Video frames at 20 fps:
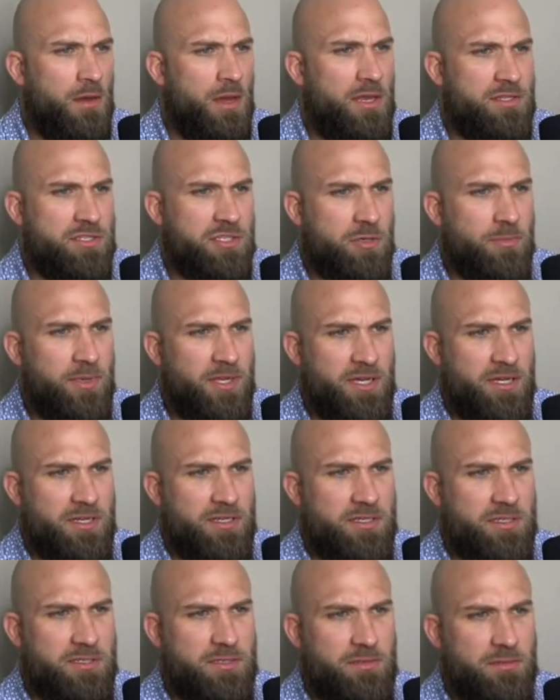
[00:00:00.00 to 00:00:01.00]
so
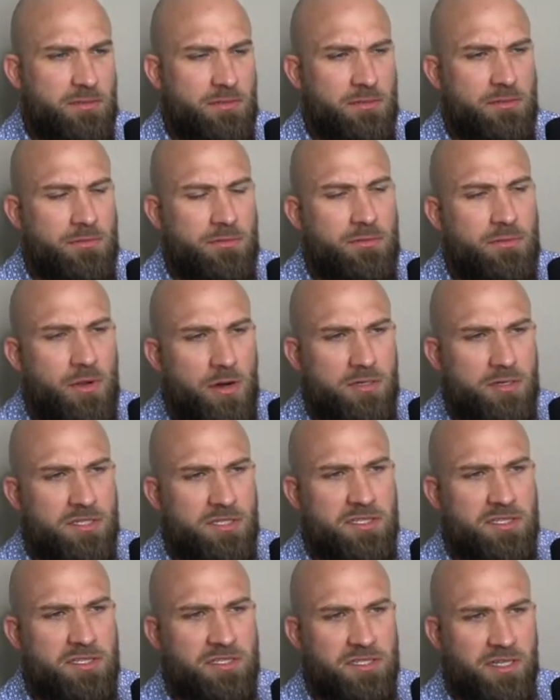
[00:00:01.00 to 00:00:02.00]
because
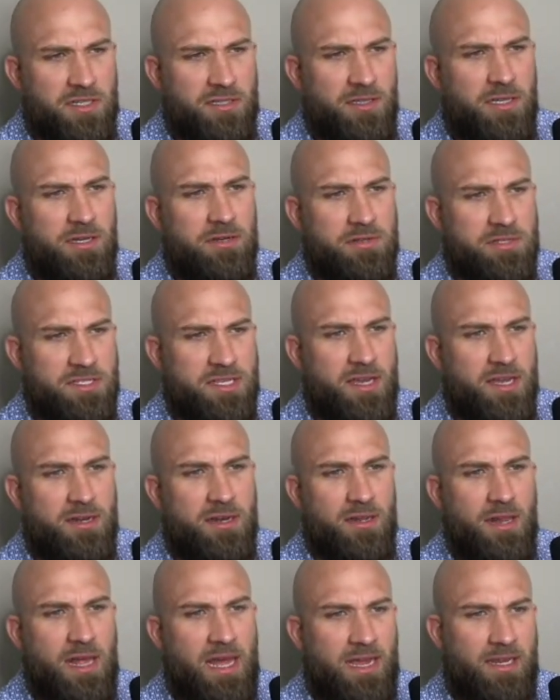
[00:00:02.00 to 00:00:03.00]
narcissistic leaders tend
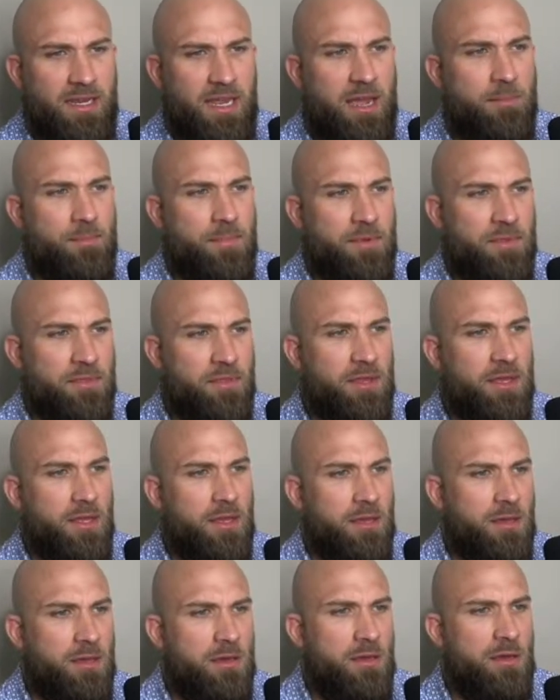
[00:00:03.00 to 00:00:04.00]
to lack
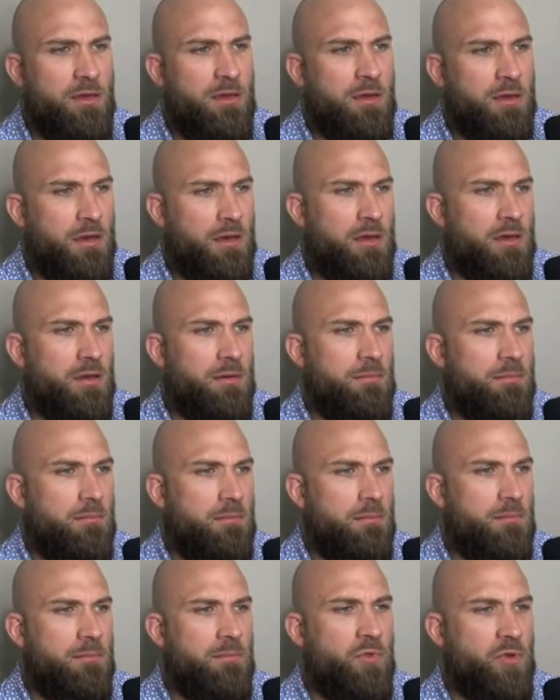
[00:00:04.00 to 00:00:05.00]
empathy,
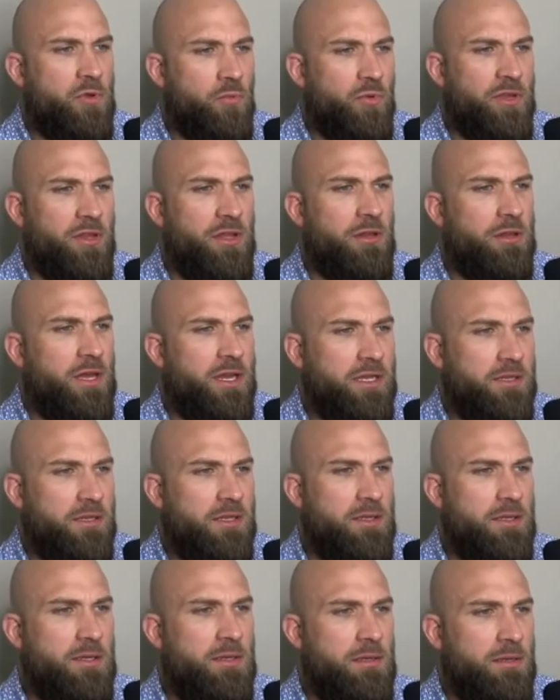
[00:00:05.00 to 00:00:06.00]
they're really
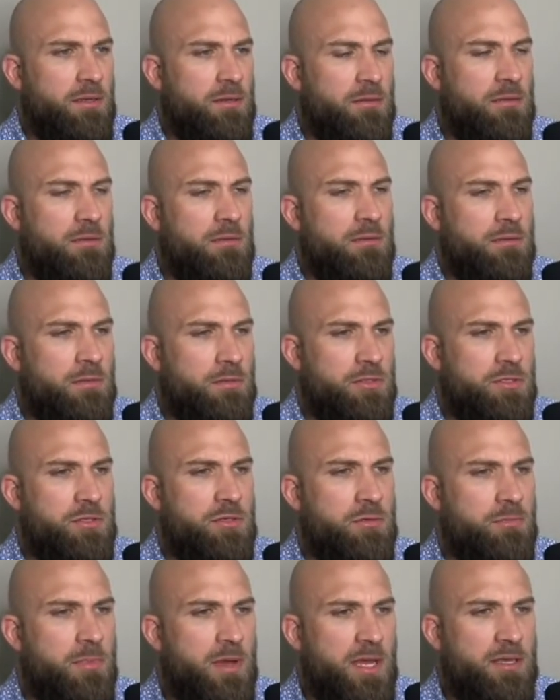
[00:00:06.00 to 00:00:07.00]
likely
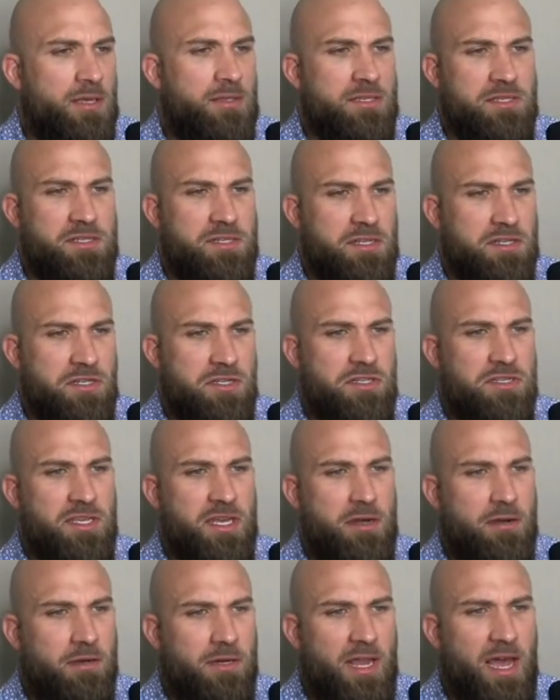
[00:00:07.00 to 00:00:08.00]
to make decisions
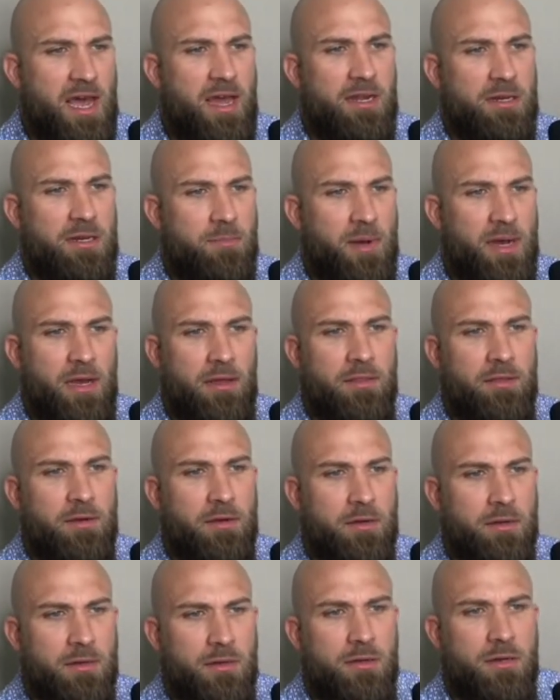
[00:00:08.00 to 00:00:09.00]
that are guided by
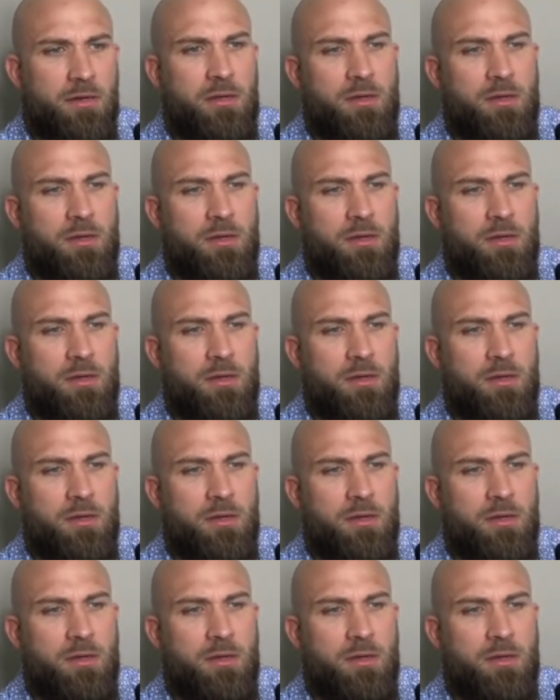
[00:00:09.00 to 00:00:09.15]
their